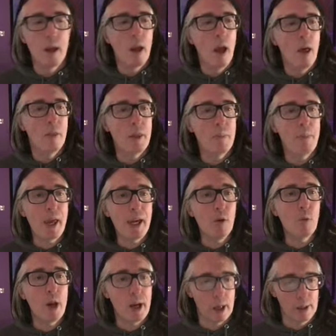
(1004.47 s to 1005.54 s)
The big
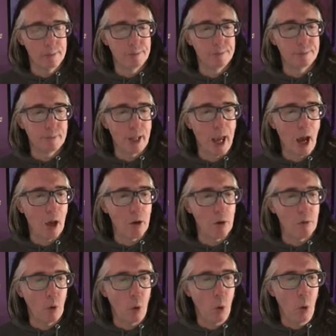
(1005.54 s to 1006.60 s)
winner out
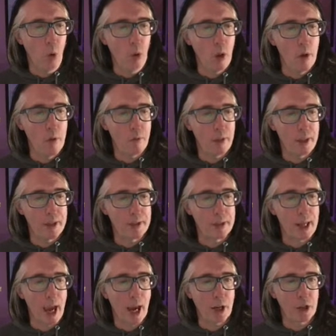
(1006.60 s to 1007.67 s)
of all of
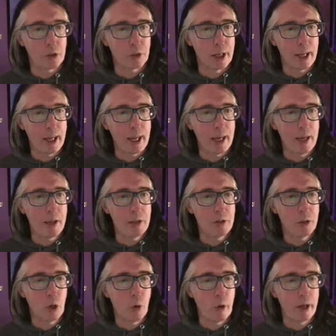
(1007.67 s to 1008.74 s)
this actually is
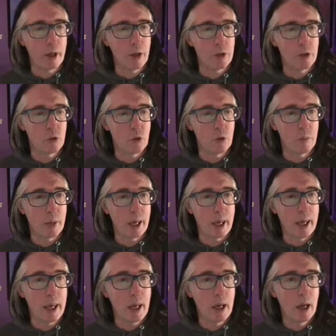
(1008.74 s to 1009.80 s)
going to
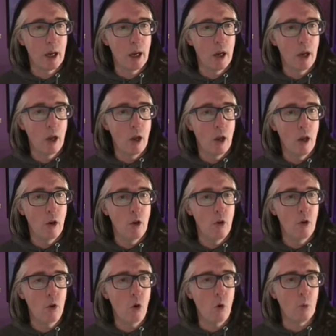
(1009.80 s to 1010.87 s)
be
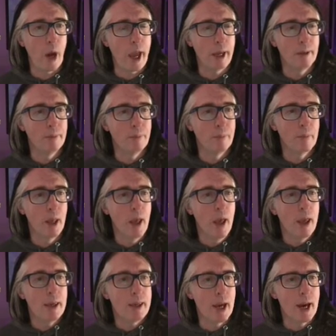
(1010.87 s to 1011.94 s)
Norway.
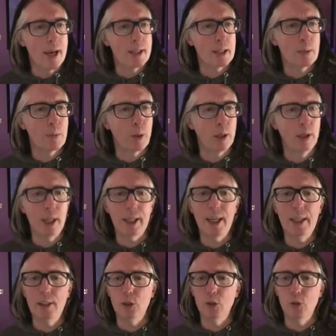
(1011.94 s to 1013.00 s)
Yes,
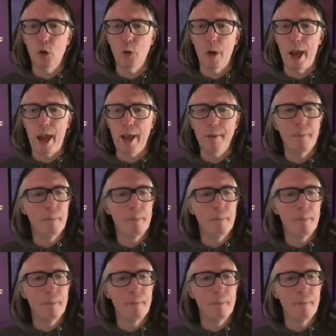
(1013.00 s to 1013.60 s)
plucky little Norway.